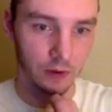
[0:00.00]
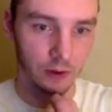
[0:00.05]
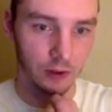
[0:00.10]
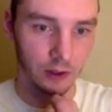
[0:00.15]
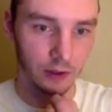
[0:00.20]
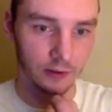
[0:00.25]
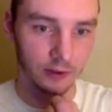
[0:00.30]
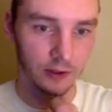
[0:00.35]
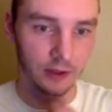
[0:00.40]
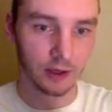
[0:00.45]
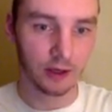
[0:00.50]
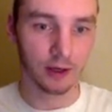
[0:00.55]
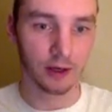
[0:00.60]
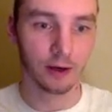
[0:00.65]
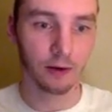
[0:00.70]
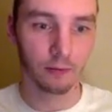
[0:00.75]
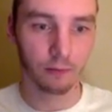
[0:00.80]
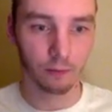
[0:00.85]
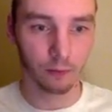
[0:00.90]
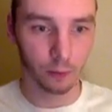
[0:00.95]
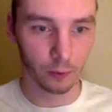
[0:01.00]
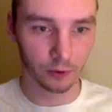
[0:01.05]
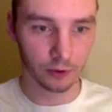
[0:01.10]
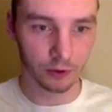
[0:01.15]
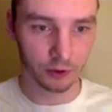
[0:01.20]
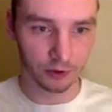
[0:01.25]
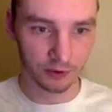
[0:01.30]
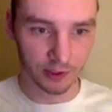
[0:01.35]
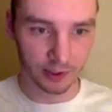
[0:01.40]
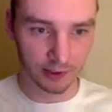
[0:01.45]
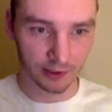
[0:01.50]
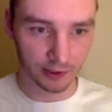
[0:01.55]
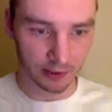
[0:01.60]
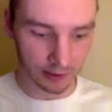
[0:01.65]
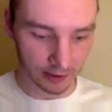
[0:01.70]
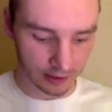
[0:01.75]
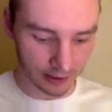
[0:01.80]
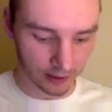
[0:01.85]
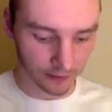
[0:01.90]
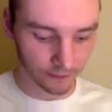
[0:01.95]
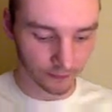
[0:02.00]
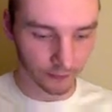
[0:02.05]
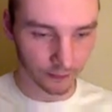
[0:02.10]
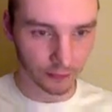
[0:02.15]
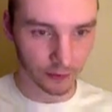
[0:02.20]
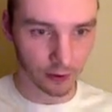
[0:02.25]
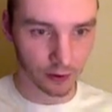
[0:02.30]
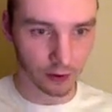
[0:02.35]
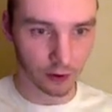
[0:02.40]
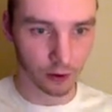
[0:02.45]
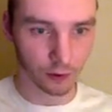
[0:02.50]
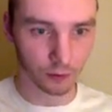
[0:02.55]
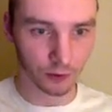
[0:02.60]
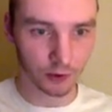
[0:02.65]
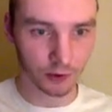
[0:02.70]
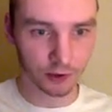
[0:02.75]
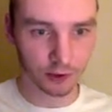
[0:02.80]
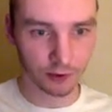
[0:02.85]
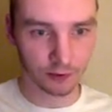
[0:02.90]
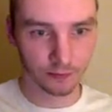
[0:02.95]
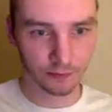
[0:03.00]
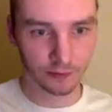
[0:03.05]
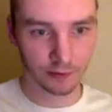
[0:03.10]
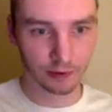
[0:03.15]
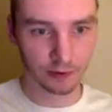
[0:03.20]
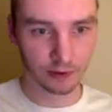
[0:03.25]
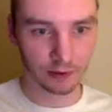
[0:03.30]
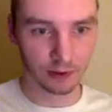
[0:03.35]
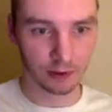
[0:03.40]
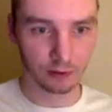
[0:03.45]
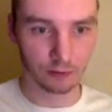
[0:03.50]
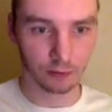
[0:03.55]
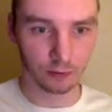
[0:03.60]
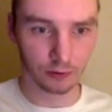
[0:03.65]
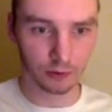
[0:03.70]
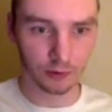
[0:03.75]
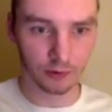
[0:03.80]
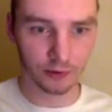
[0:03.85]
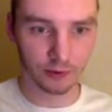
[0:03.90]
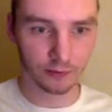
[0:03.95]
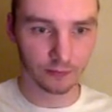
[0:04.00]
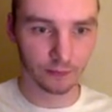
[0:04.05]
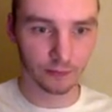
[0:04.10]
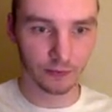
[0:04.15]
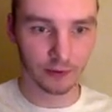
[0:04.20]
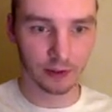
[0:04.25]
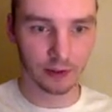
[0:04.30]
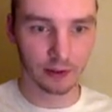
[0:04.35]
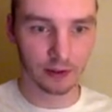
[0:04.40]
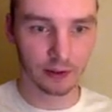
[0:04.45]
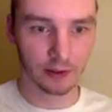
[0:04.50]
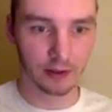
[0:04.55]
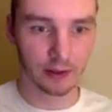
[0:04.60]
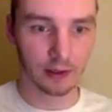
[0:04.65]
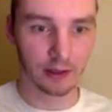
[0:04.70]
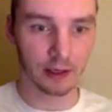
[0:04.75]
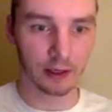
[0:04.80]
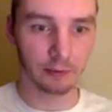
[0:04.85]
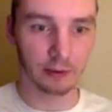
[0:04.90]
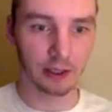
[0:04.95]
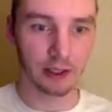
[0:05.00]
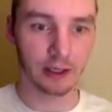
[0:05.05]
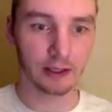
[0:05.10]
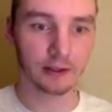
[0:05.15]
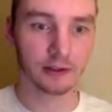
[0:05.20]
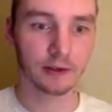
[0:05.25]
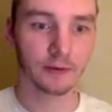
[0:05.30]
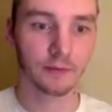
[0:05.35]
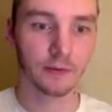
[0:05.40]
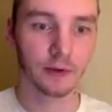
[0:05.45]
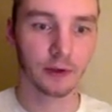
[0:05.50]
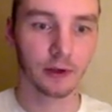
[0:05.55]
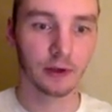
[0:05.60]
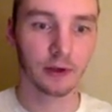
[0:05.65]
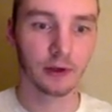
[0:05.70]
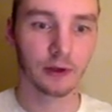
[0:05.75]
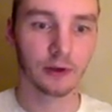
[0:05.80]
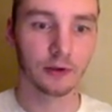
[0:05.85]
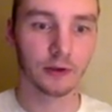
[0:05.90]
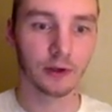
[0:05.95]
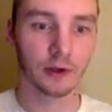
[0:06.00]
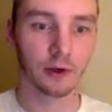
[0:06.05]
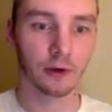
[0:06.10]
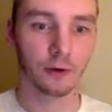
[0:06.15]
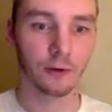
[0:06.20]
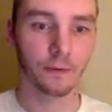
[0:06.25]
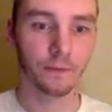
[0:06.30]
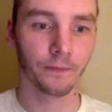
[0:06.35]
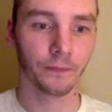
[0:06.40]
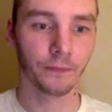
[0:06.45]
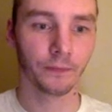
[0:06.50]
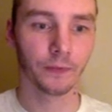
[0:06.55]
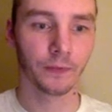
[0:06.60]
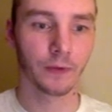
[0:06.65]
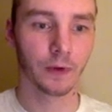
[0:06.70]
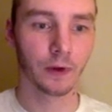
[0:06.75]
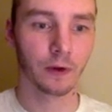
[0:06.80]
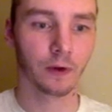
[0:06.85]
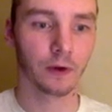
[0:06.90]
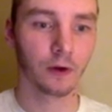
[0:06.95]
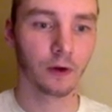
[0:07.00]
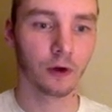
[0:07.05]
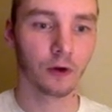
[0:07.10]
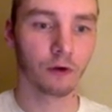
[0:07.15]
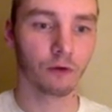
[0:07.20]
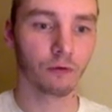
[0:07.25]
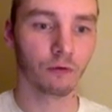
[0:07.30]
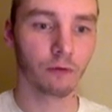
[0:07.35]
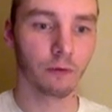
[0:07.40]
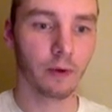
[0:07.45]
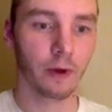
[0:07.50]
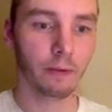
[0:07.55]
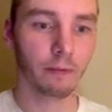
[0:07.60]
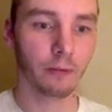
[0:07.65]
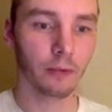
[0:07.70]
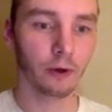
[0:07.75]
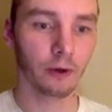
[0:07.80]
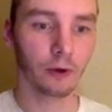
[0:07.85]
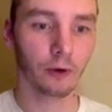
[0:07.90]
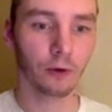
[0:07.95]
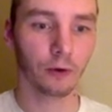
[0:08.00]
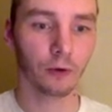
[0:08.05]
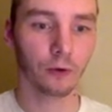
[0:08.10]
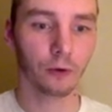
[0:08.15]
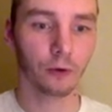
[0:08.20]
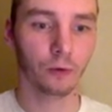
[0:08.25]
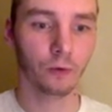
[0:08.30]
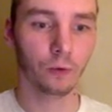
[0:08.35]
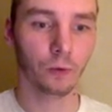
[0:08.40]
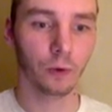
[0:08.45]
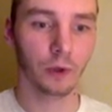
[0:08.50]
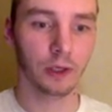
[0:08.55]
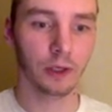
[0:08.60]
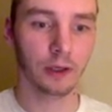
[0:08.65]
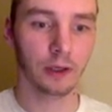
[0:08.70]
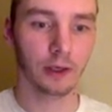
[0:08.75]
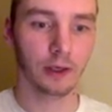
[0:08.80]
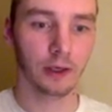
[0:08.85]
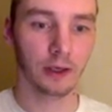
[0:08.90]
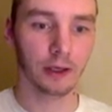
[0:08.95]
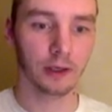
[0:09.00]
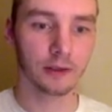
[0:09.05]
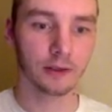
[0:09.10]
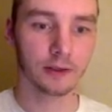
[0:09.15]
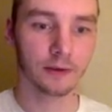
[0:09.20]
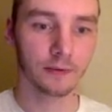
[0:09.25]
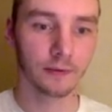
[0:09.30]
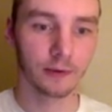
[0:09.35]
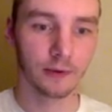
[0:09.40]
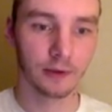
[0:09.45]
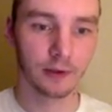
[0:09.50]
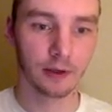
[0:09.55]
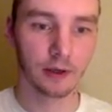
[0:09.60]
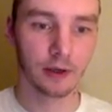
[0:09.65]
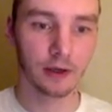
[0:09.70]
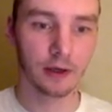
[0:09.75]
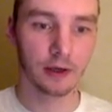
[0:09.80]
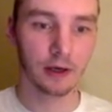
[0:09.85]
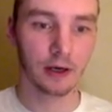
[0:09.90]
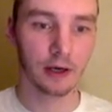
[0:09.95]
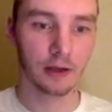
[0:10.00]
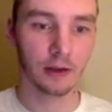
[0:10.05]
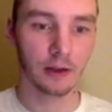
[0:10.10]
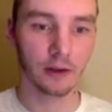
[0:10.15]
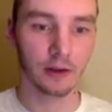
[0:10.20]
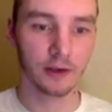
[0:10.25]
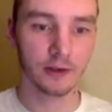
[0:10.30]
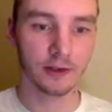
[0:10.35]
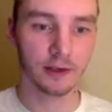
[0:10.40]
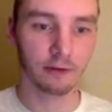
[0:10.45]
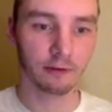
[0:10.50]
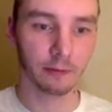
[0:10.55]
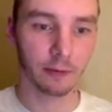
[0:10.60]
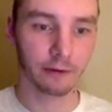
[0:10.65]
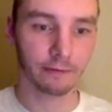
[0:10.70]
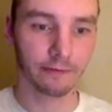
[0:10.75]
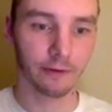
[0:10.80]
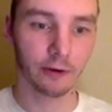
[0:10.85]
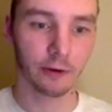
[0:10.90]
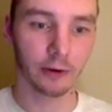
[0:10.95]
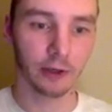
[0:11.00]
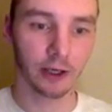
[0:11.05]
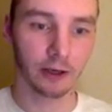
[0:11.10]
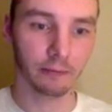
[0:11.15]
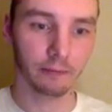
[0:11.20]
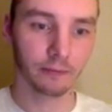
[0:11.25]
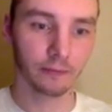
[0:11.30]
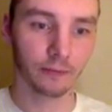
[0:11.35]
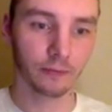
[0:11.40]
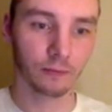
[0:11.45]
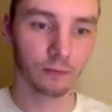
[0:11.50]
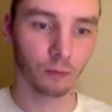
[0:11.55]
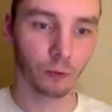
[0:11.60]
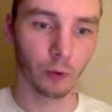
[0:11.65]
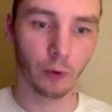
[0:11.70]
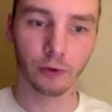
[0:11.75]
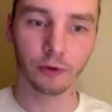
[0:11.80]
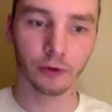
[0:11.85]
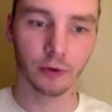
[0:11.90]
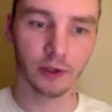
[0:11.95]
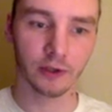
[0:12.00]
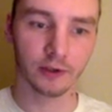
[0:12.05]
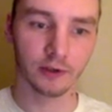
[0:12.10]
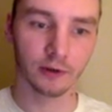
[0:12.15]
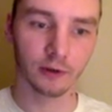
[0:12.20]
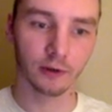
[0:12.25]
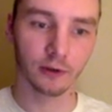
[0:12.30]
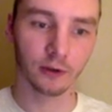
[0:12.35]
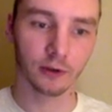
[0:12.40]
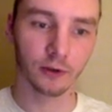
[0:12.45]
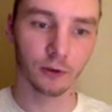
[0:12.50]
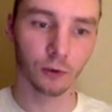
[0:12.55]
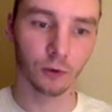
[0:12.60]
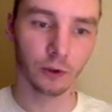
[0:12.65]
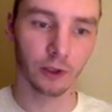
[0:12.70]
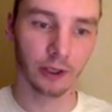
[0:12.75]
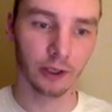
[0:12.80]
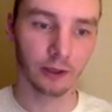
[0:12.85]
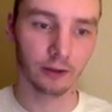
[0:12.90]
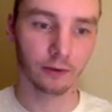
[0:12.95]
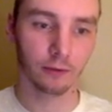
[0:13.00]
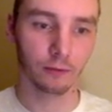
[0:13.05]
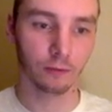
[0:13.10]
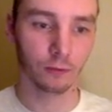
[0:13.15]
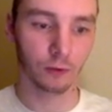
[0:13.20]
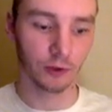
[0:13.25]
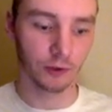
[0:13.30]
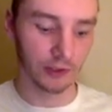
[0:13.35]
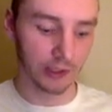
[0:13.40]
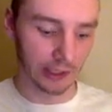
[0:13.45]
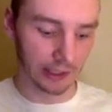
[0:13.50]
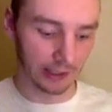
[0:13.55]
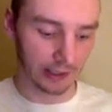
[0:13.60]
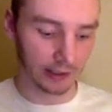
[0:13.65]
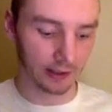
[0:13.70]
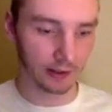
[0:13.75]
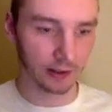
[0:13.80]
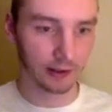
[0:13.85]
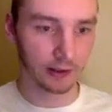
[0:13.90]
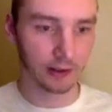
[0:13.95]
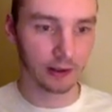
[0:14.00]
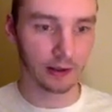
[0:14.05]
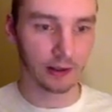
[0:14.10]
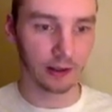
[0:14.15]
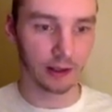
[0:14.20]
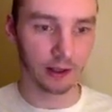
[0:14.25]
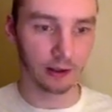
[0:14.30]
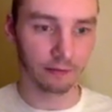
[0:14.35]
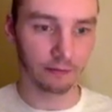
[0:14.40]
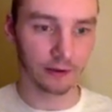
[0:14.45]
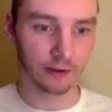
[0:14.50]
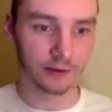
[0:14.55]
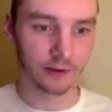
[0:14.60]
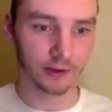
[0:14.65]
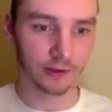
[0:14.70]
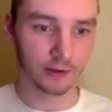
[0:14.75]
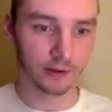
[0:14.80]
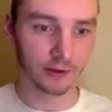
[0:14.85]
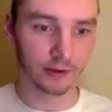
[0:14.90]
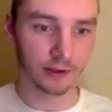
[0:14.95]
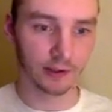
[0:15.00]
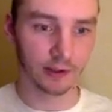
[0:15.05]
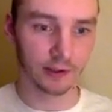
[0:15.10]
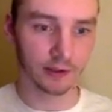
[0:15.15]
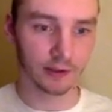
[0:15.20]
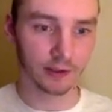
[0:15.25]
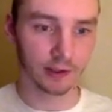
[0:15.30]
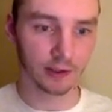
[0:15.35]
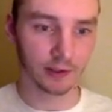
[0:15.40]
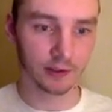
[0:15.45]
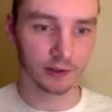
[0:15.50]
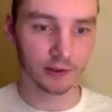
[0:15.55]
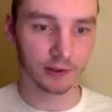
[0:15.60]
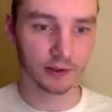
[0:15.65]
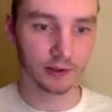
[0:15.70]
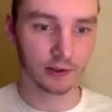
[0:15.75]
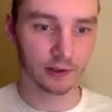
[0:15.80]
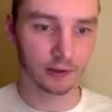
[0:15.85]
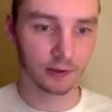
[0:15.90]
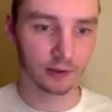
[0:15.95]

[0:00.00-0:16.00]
I think here we want to say something like host equals enemy hit. So remember who we hit. And then this stuff about following him, we won't do this at all here. We'll say if instance exists